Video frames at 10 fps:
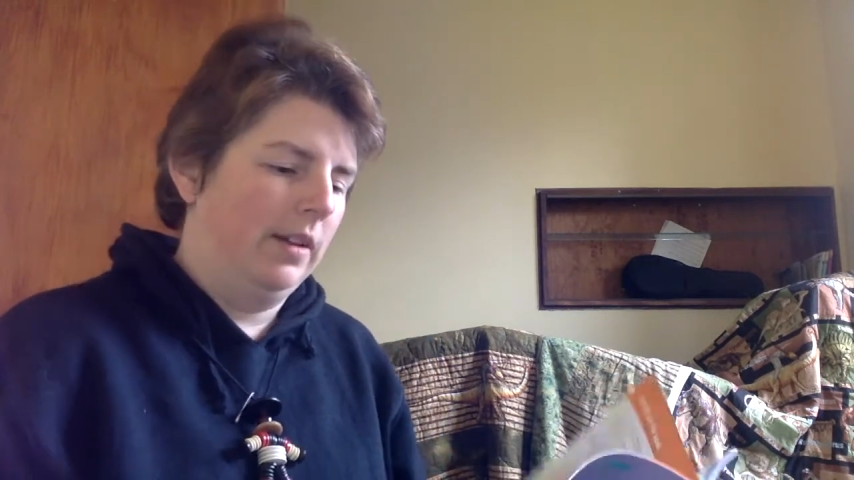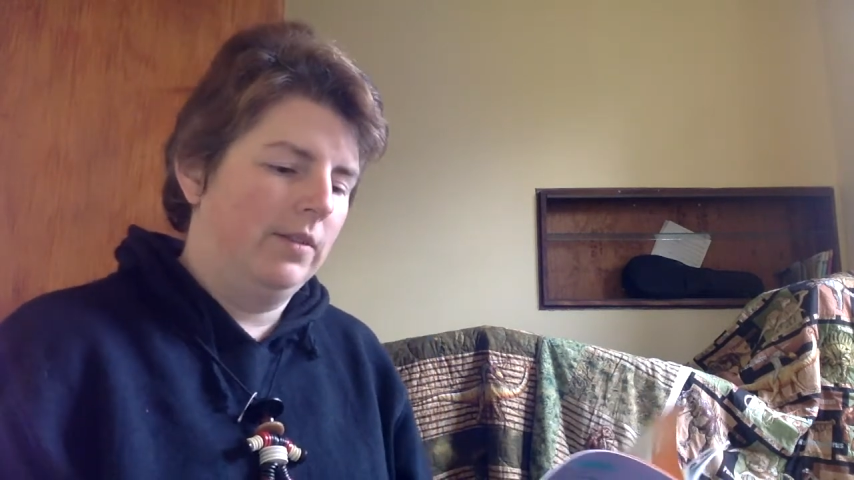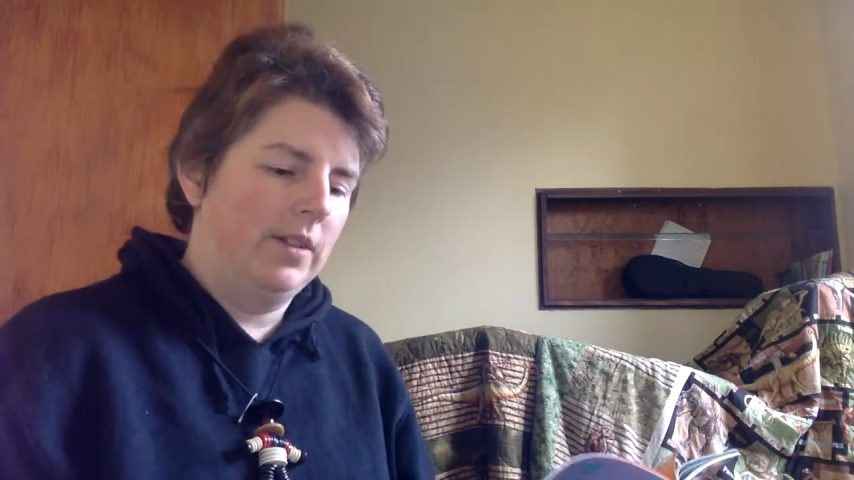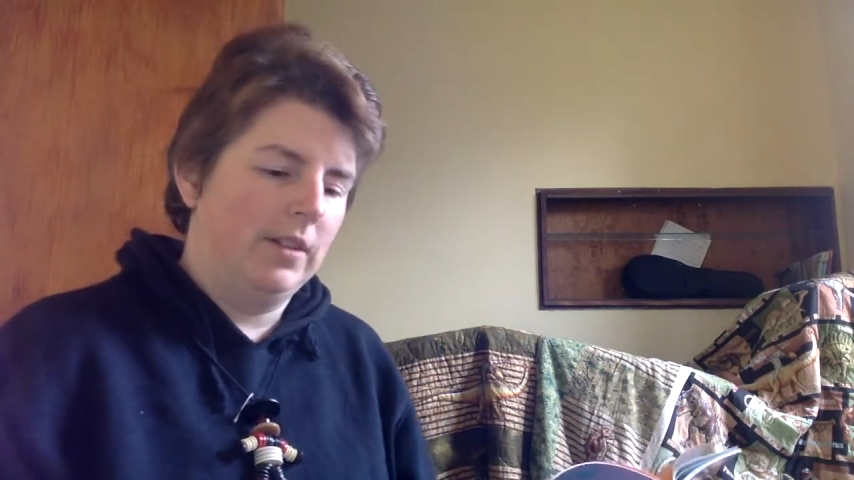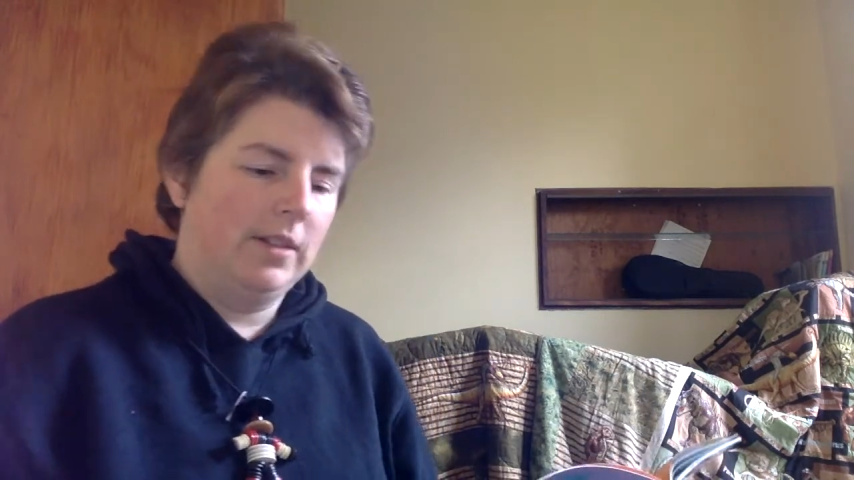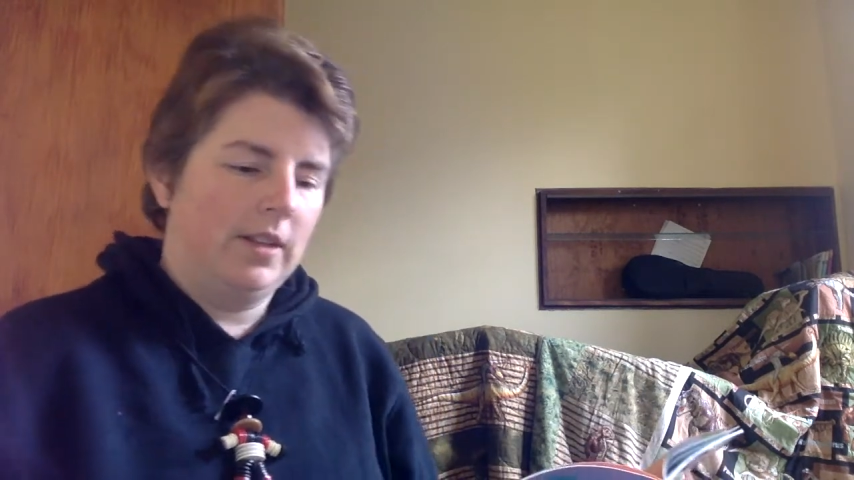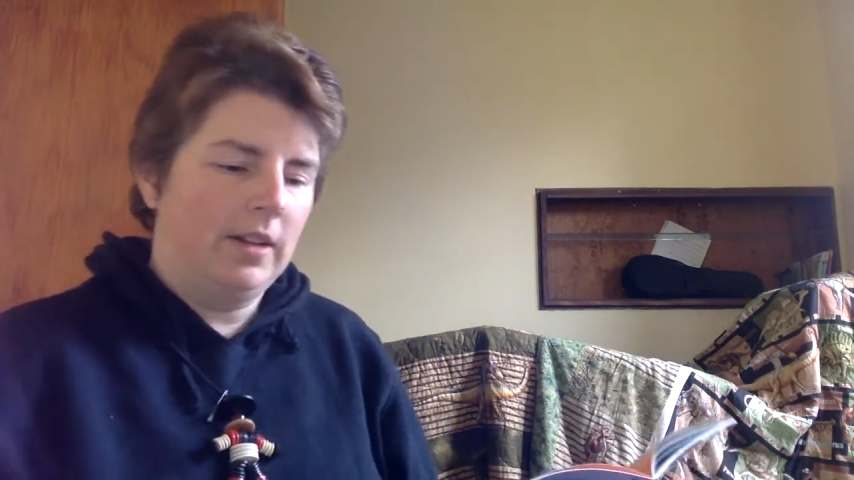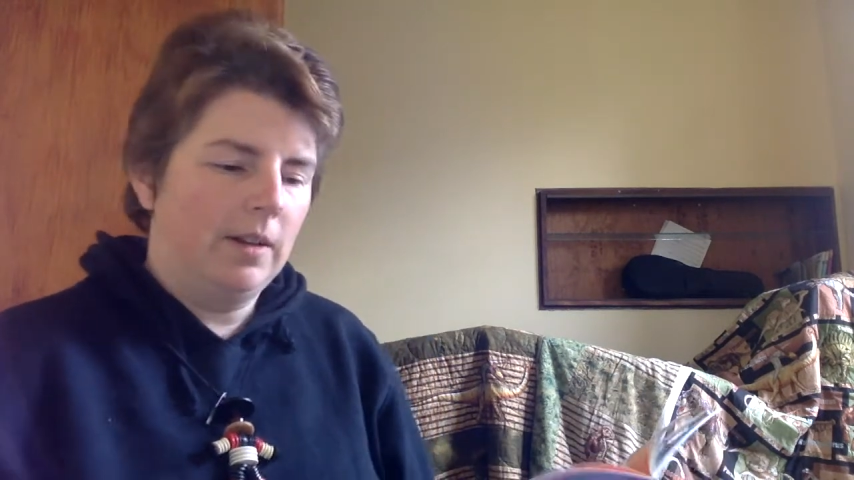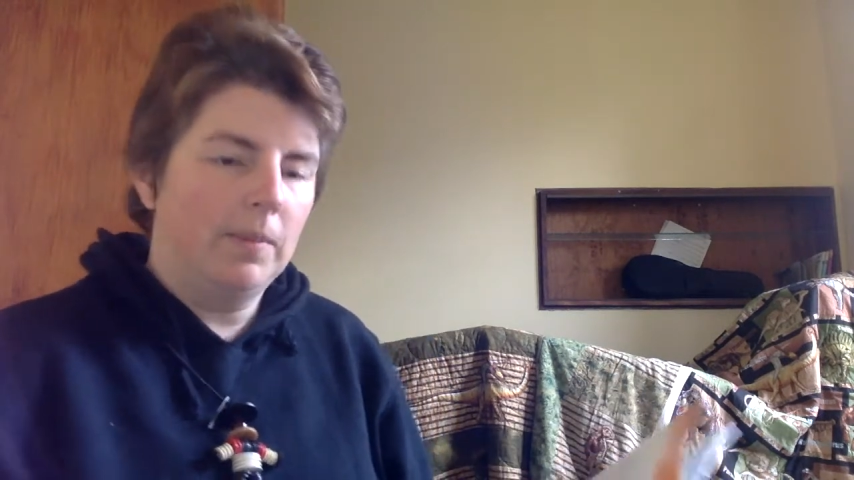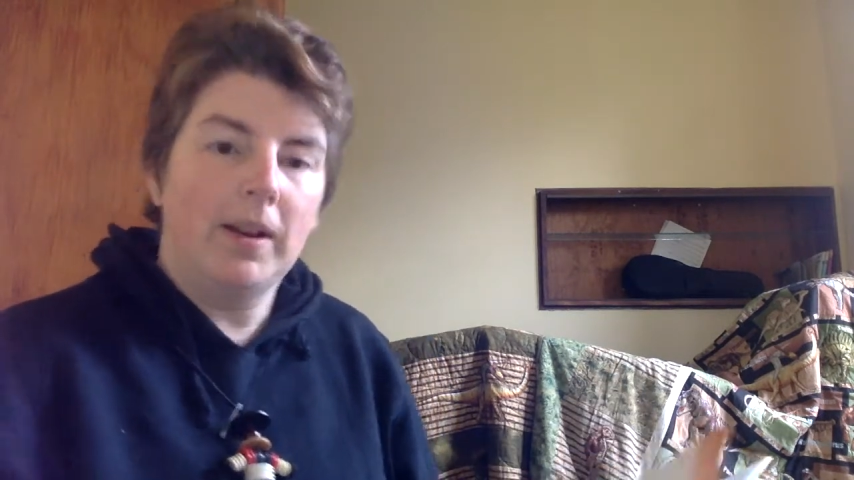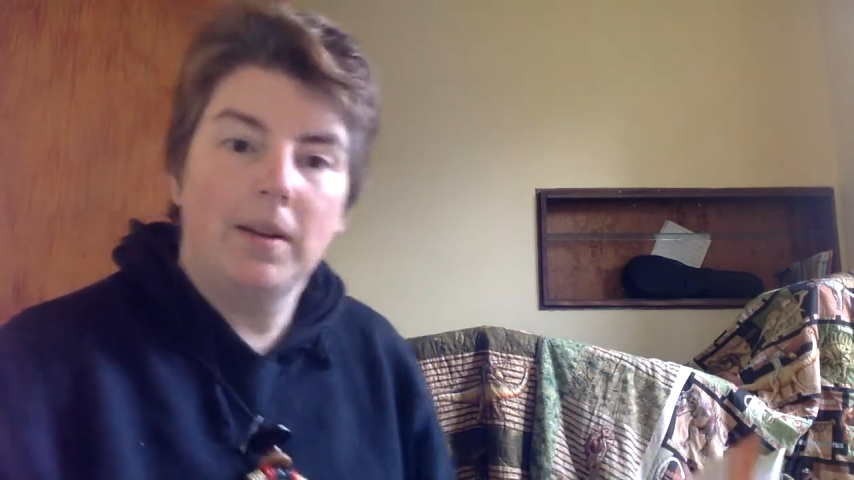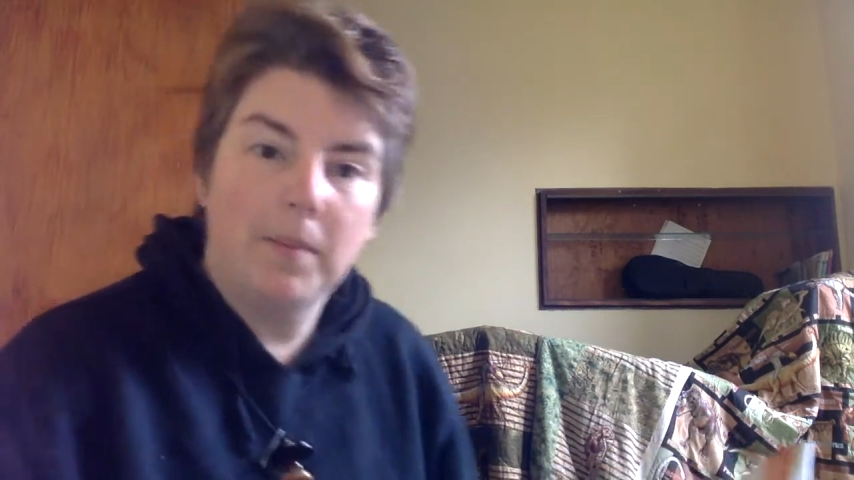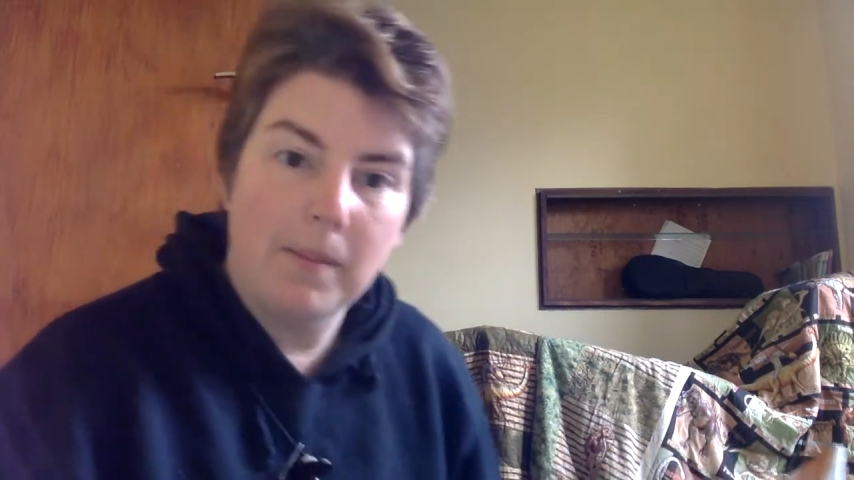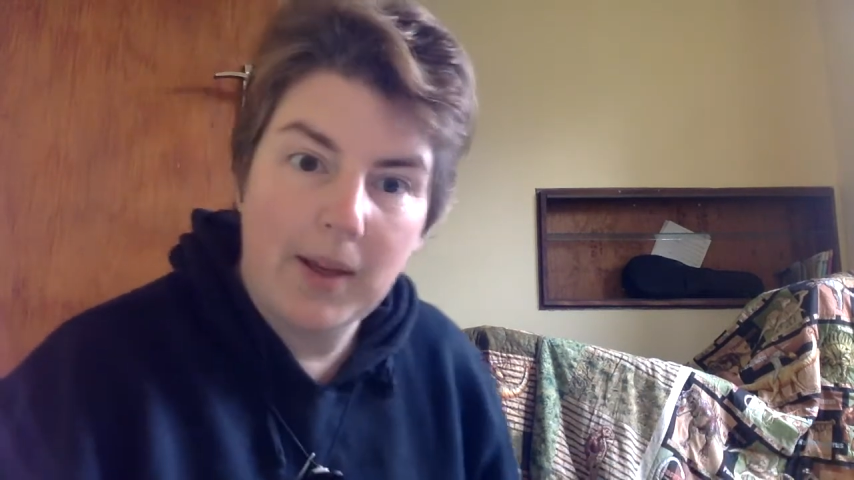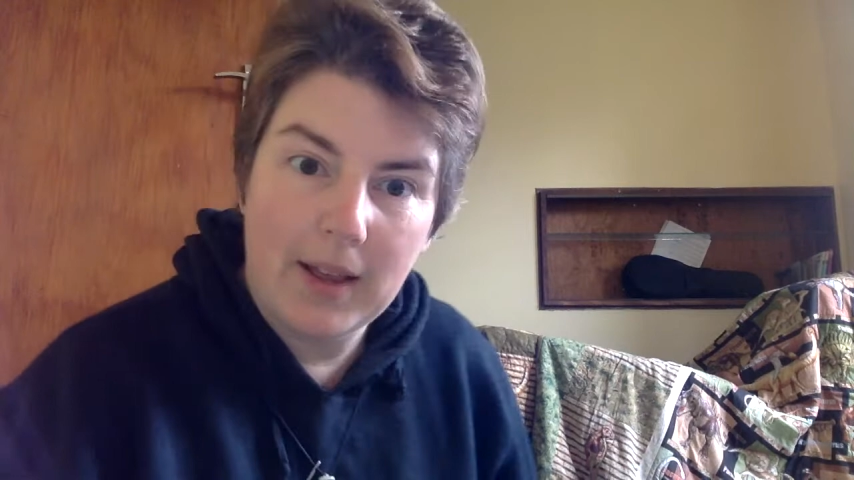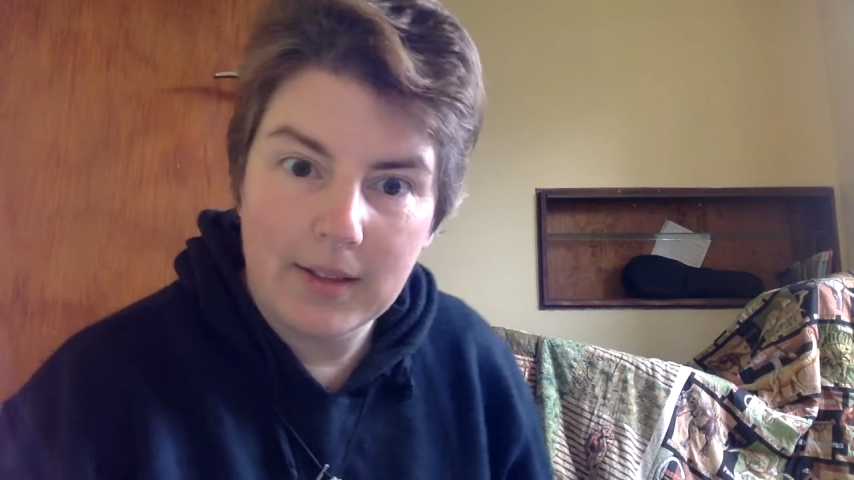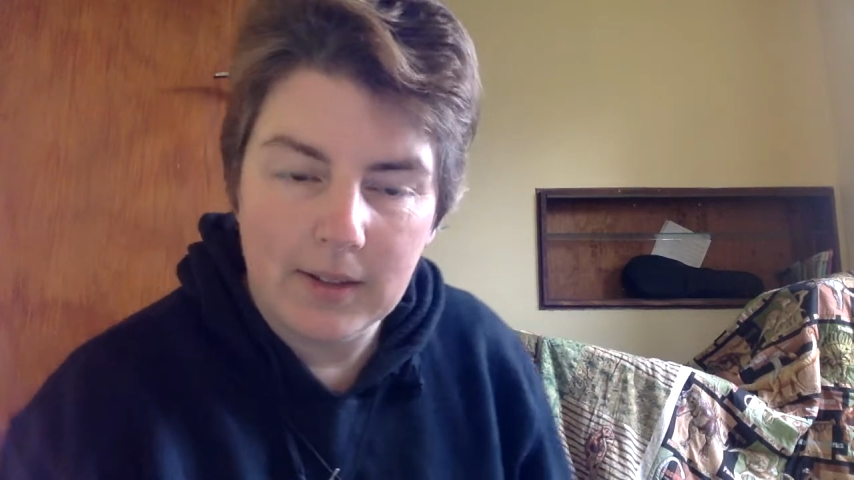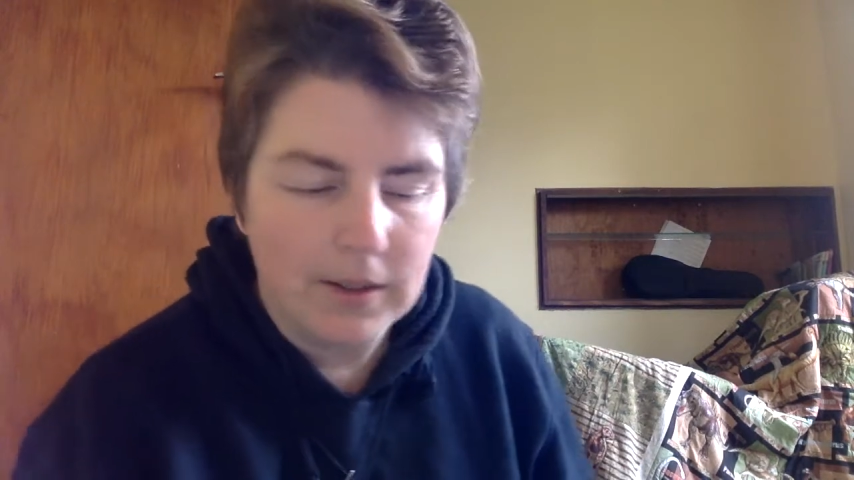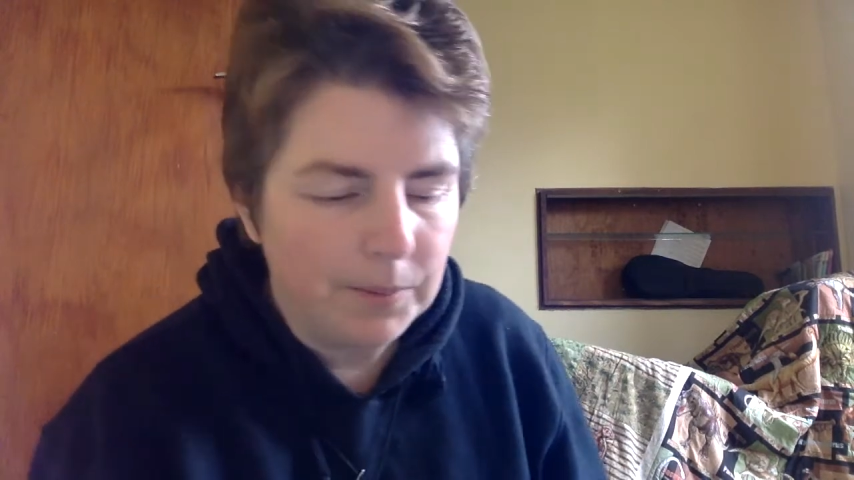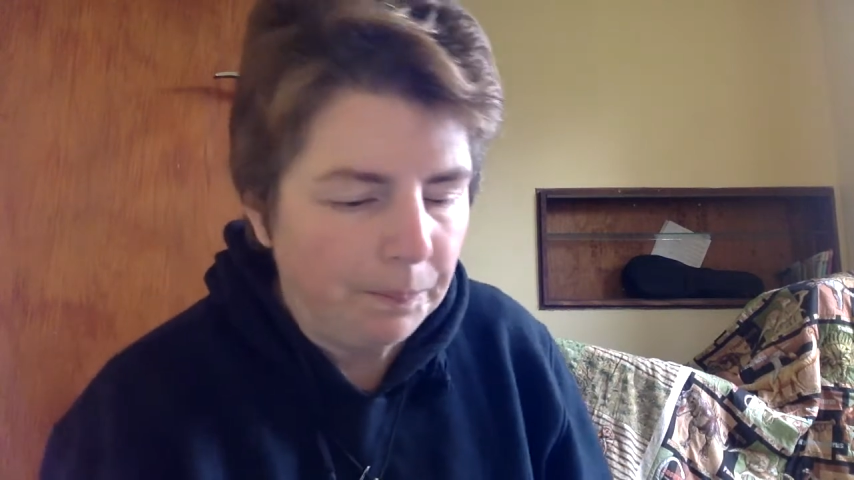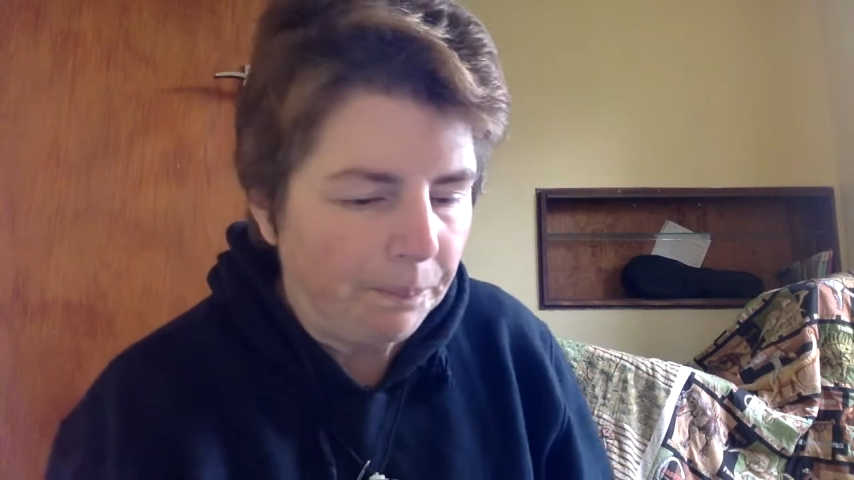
I've since then completed my master's.